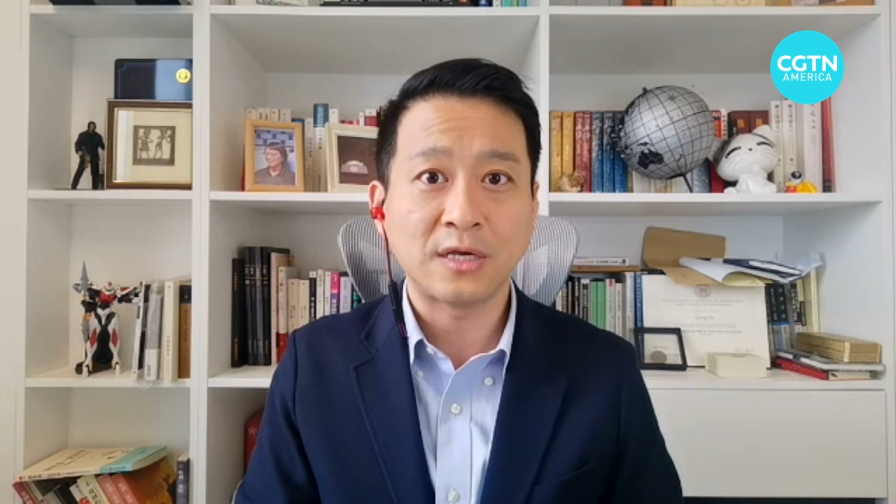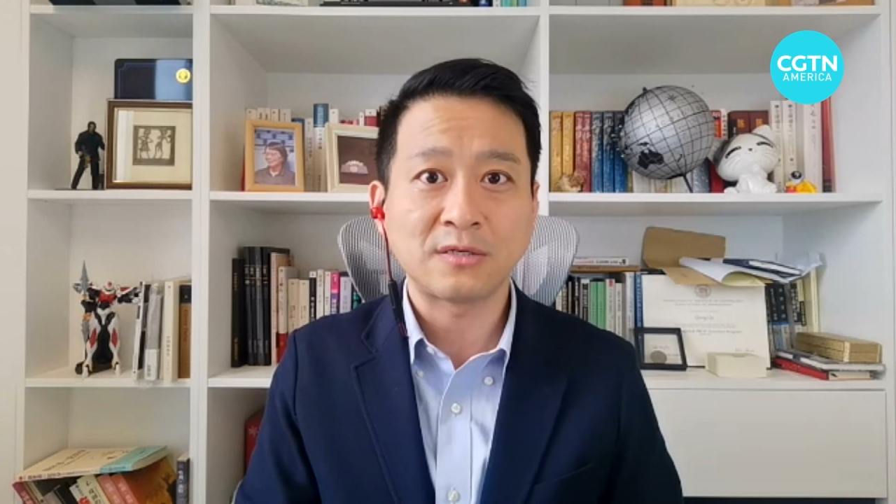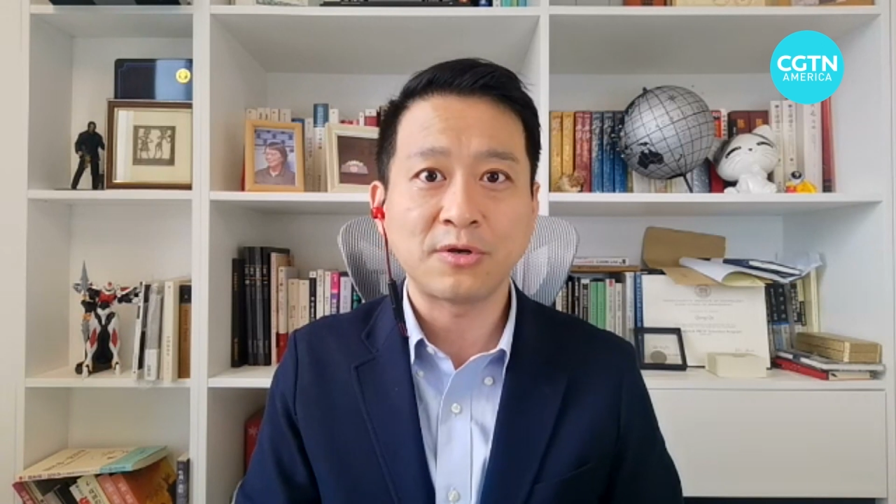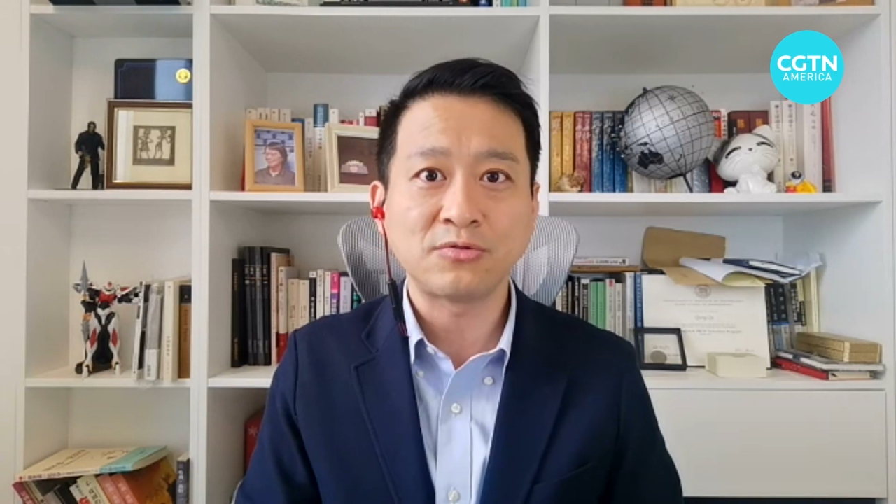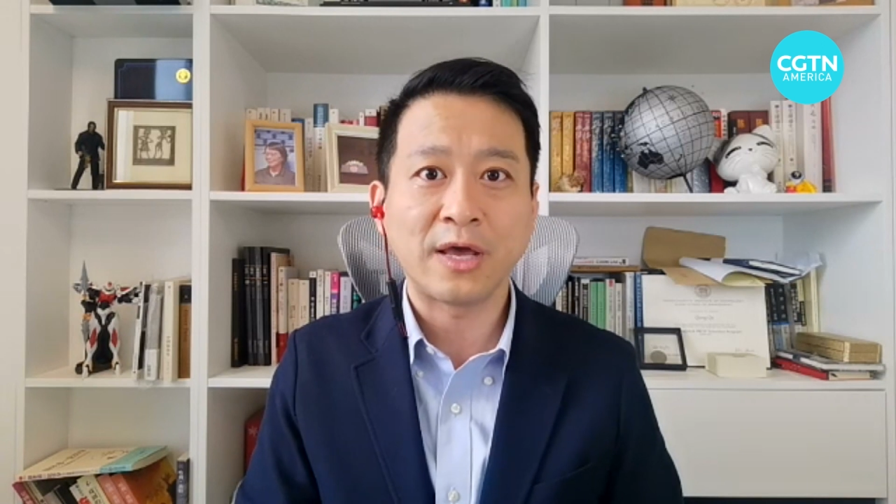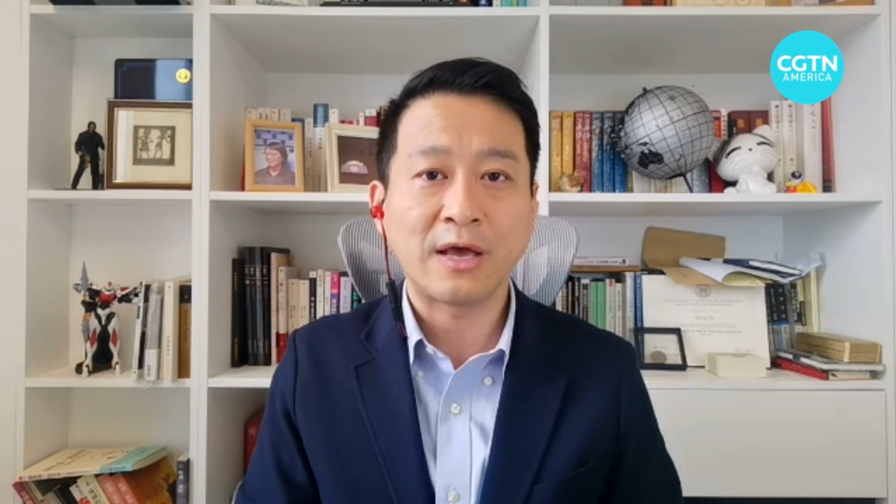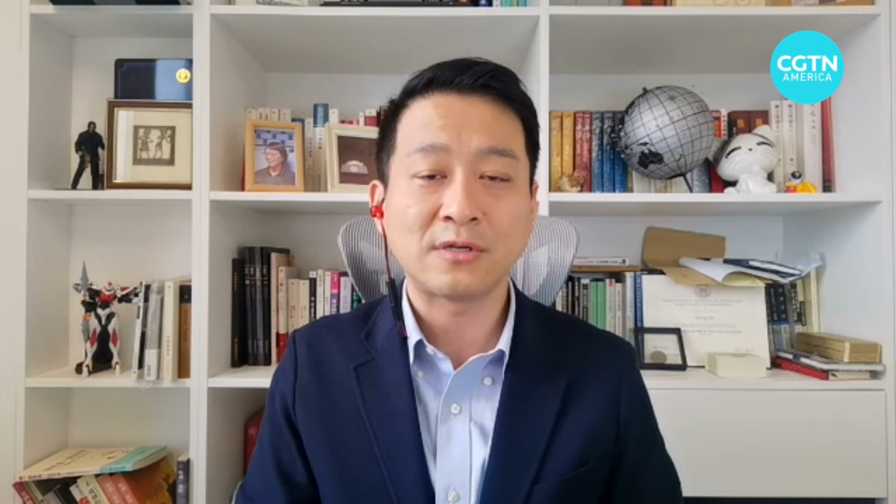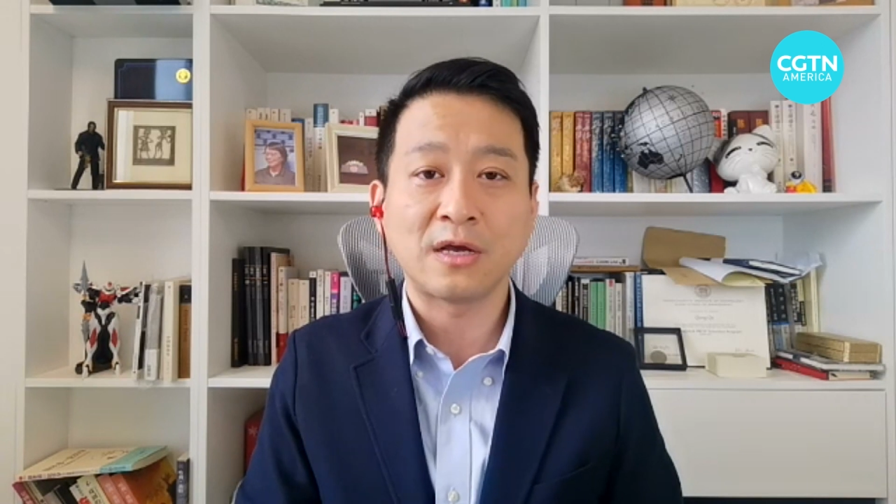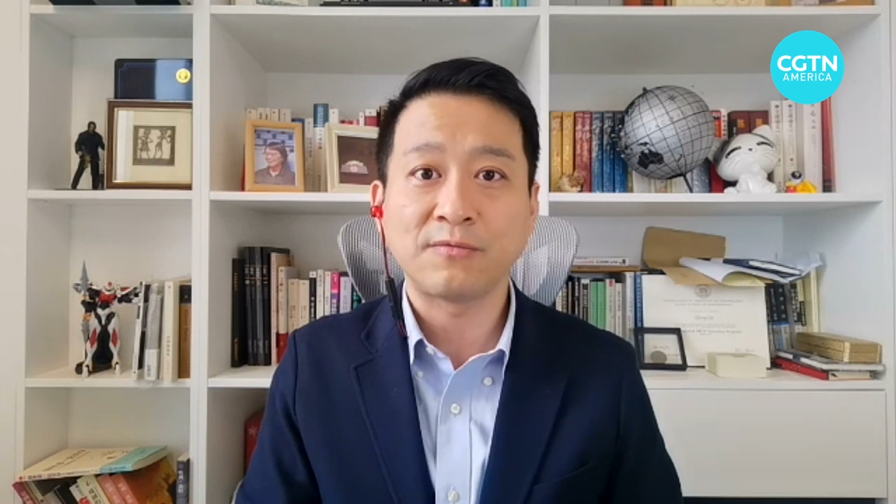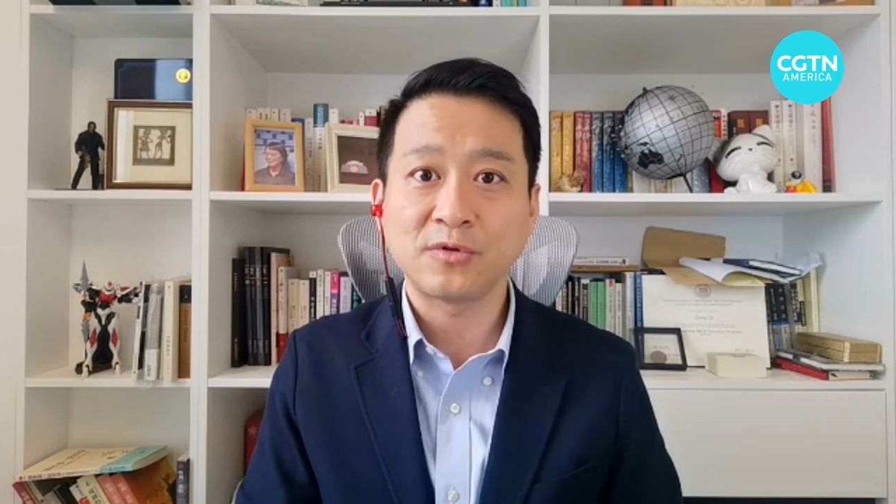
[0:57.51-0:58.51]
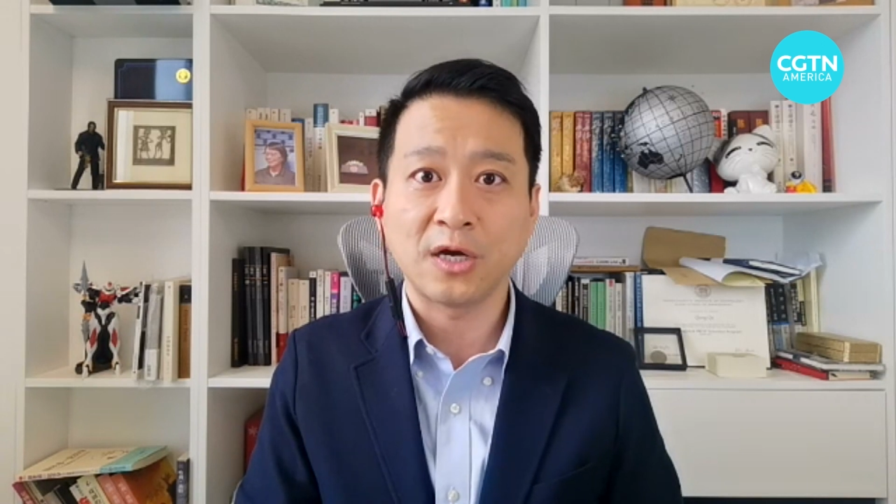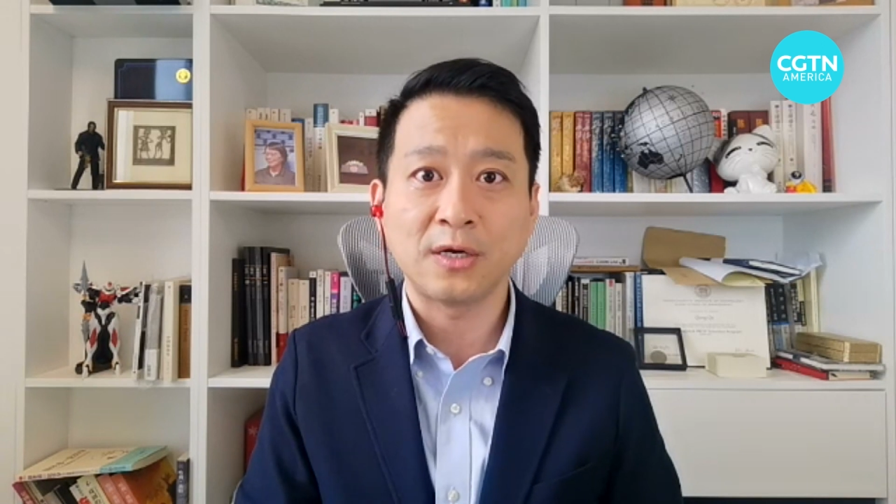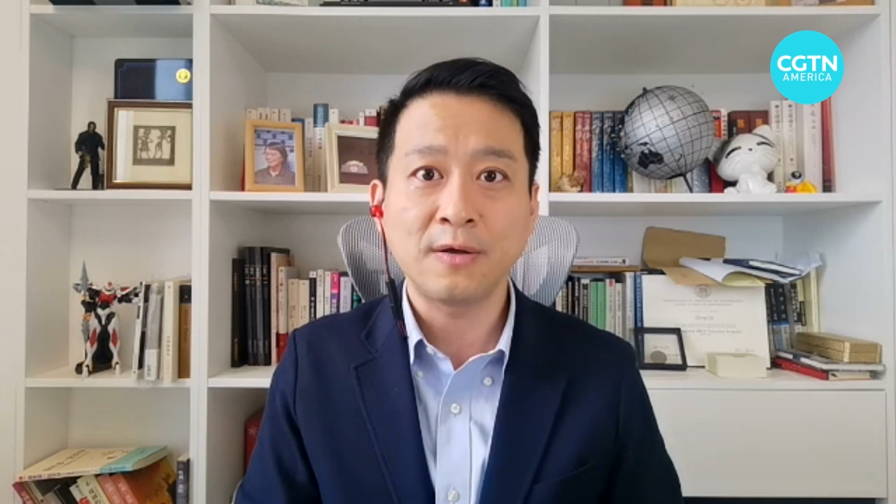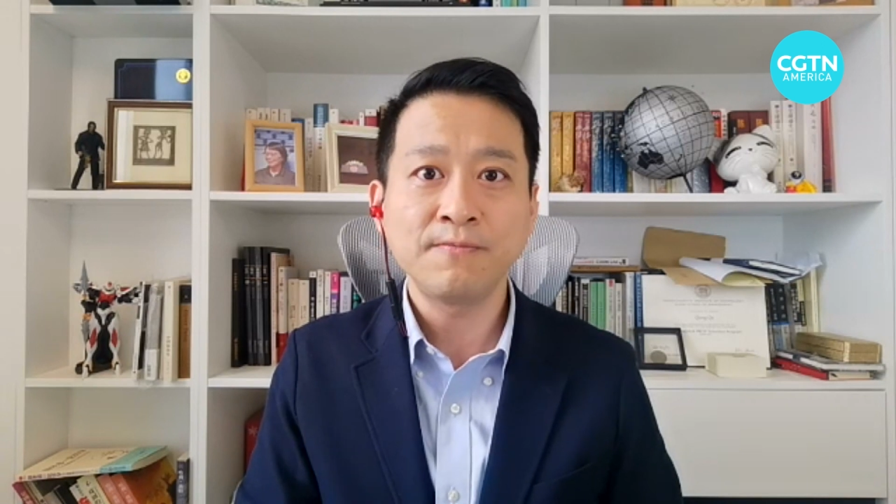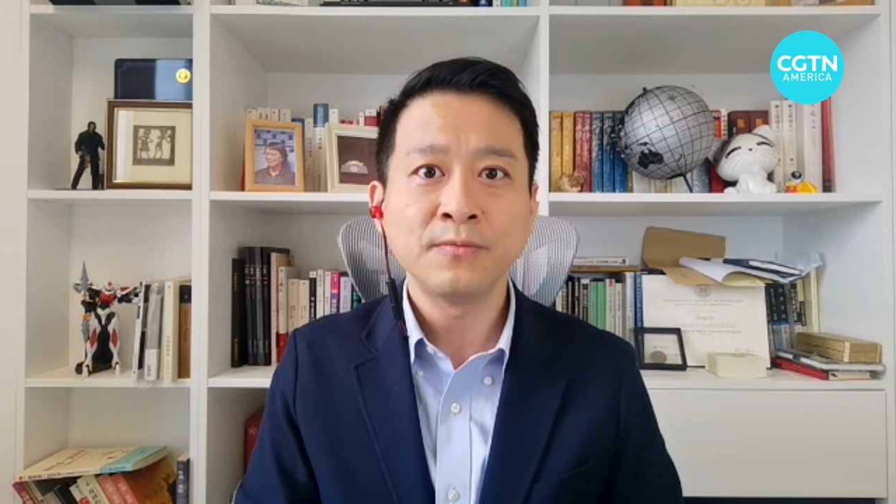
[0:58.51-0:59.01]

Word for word: especially outside of China.